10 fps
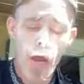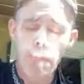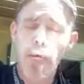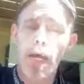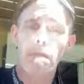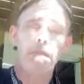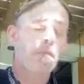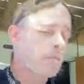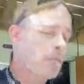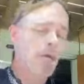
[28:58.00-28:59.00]
update
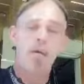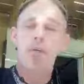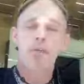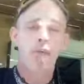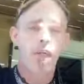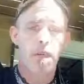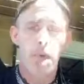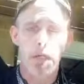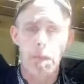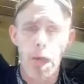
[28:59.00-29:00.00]
Evie's
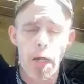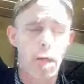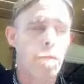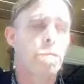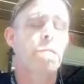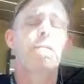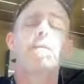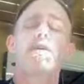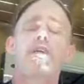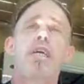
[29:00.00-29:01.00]
feeling much better.
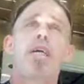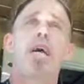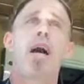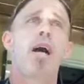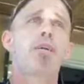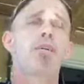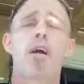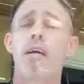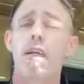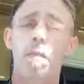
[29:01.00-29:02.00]
She uh,
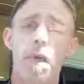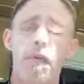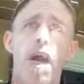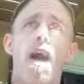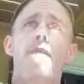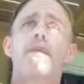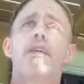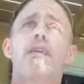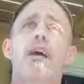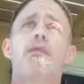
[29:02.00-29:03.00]
started to get a little bit of a cough
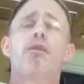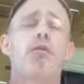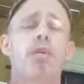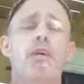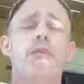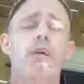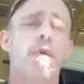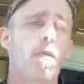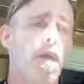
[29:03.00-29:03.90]
and stuff. She was sick for a little